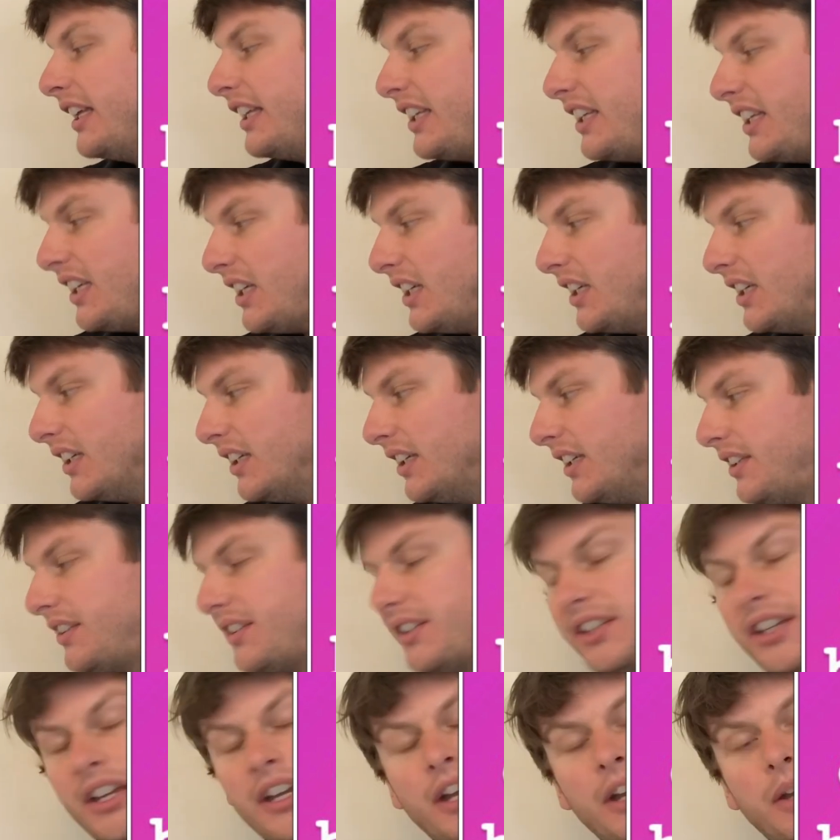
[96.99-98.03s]
Eat
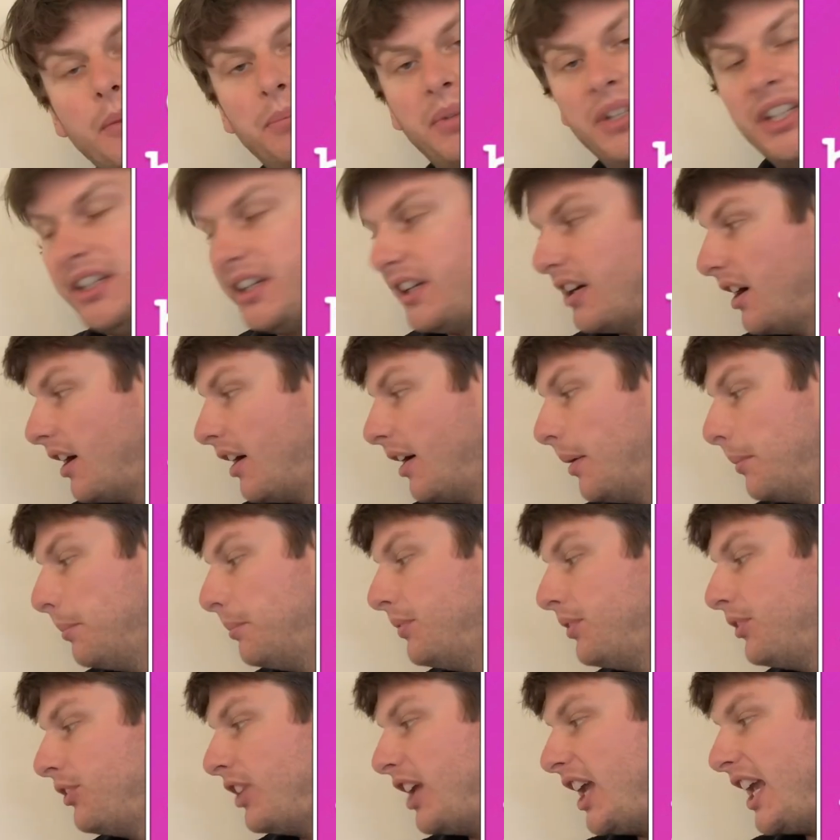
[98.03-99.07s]

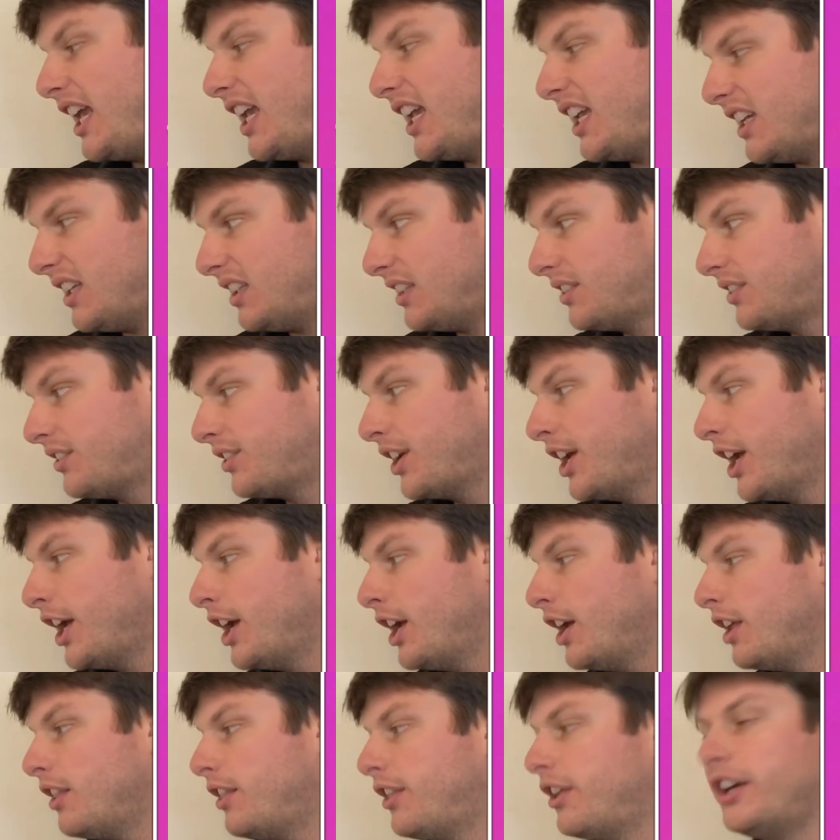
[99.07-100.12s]
becomes ate.
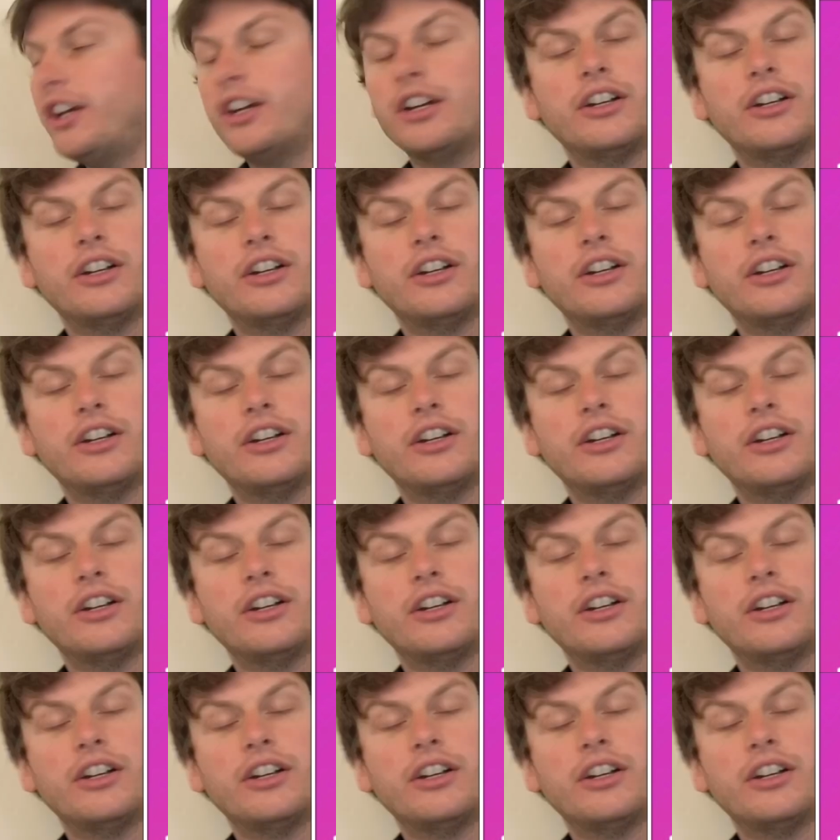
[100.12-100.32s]
There